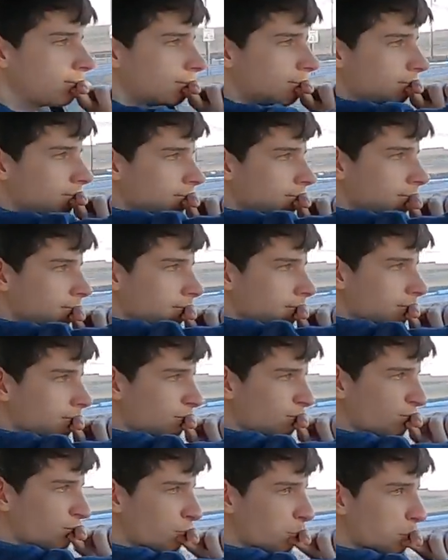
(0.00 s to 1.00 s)

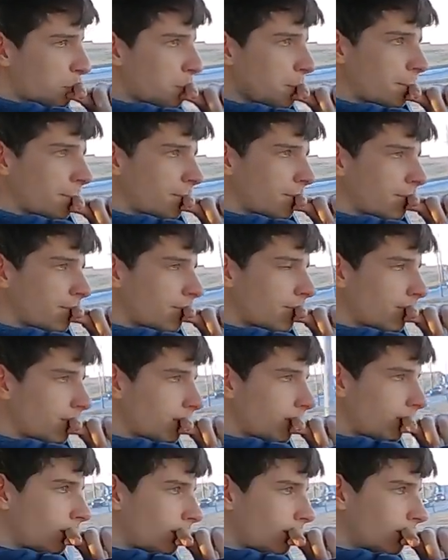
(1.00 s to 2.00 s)

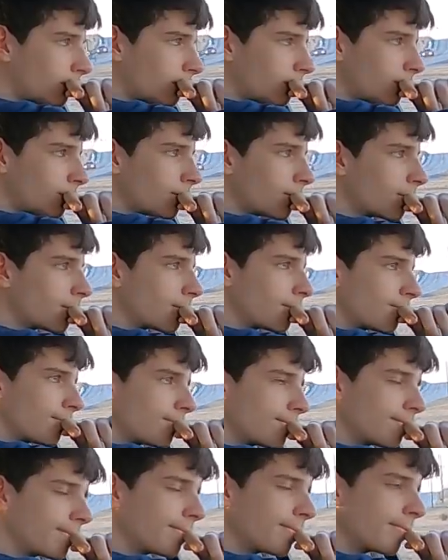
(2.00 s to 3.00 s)

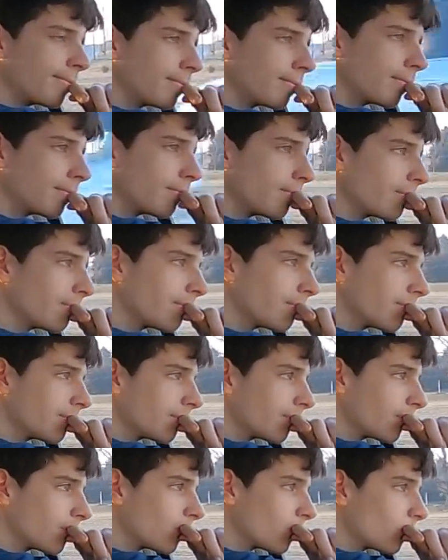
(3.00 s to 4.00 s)

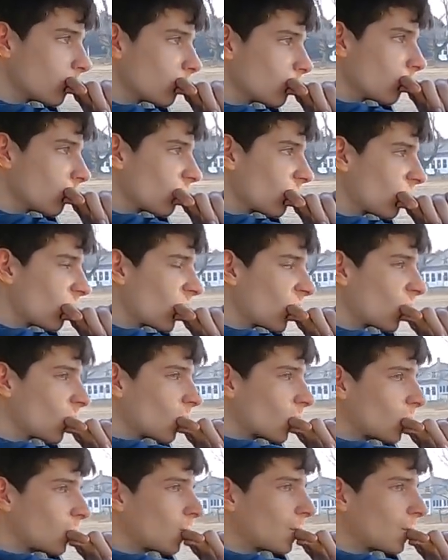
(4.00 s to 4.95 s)
(silent)